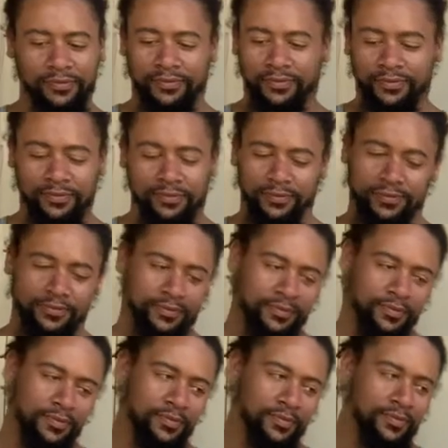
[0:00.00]

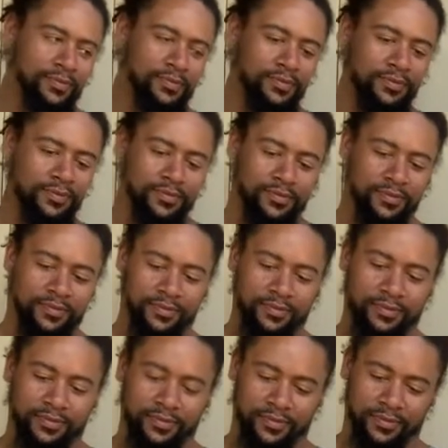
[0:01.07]

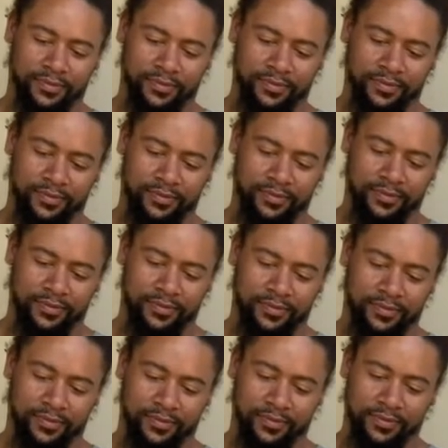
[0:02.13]

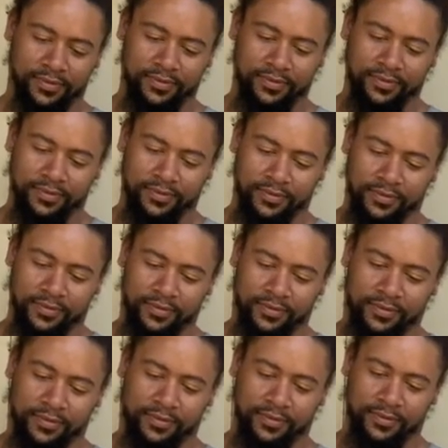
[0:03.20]

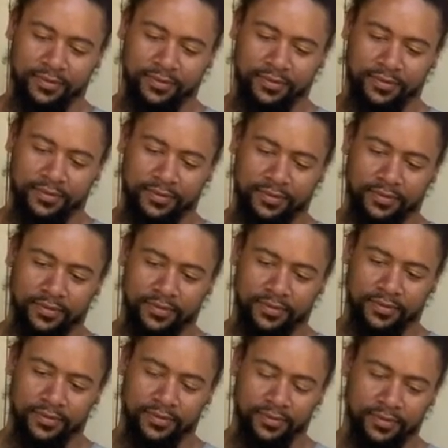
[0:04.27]

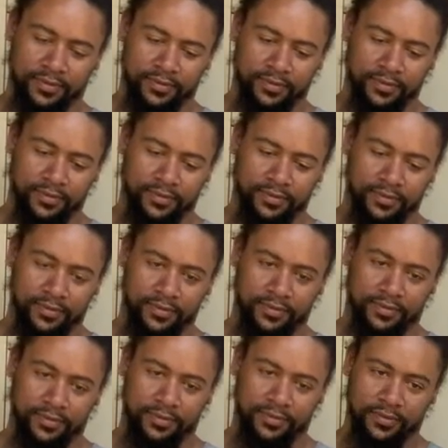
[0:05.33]

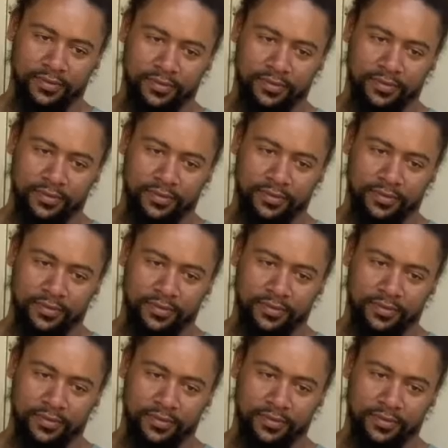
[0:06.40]
(not speaking)